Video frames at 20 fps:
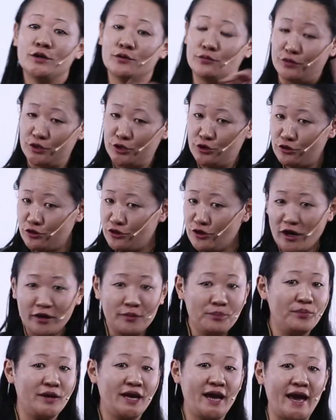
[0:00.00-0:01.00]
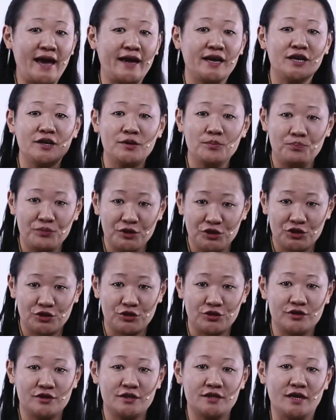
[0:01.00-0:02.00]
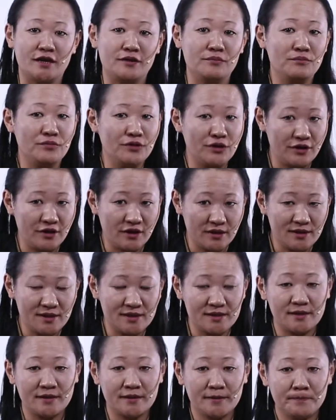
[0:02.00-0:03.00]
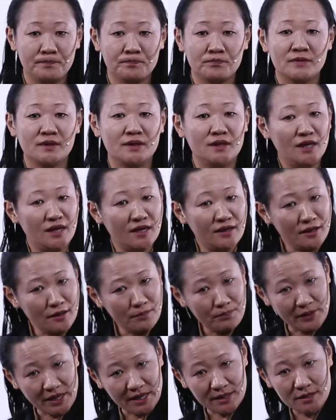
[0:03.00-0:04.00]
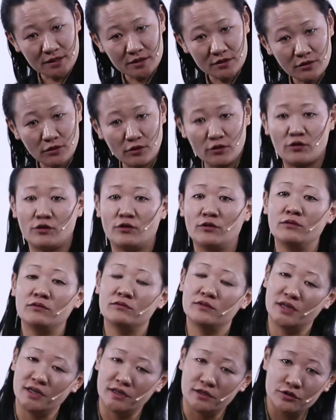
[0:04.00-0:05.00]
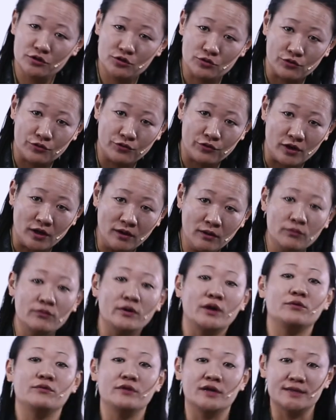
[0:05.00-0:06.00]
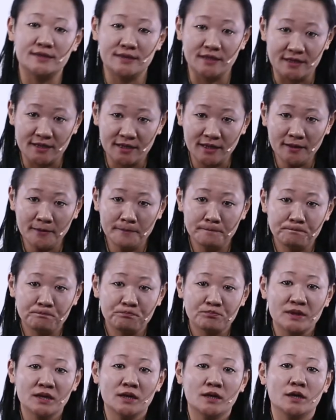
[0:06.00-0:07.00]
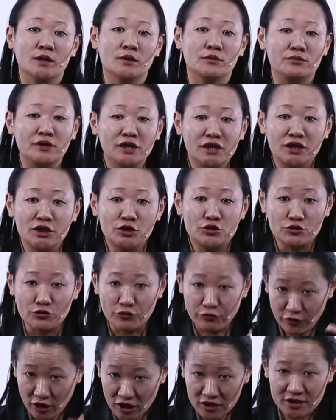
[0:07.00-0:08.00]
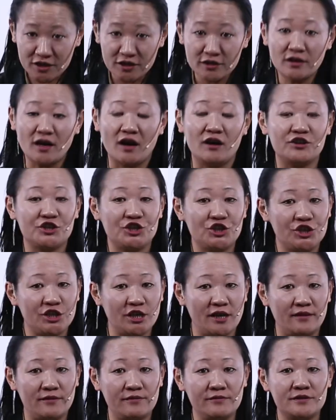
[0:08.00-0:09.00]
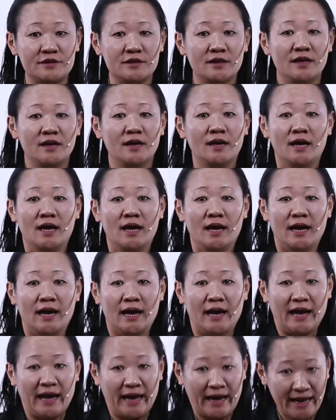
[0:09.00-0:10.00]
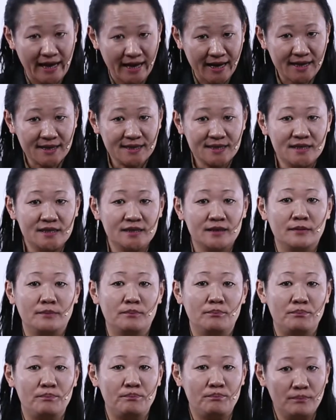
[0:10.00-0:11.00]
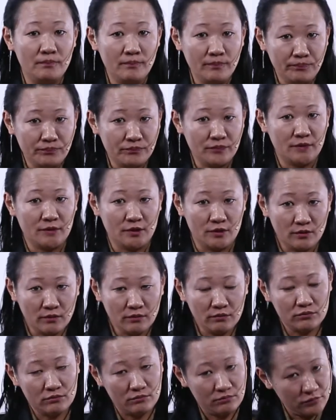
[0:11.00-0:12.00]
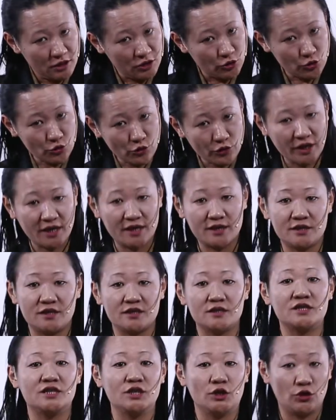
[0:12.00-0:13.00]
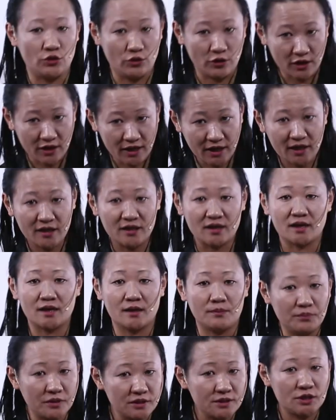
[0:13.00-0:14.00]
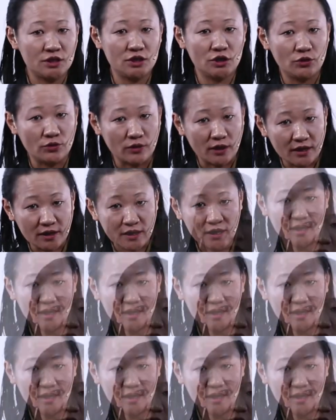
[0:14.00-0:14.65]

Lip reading: We should not be hanging pictures and mirrors near the beds or near the sofa where we are sitting. We need to fasten our shelves and, the showcases securely, the cupboards securely.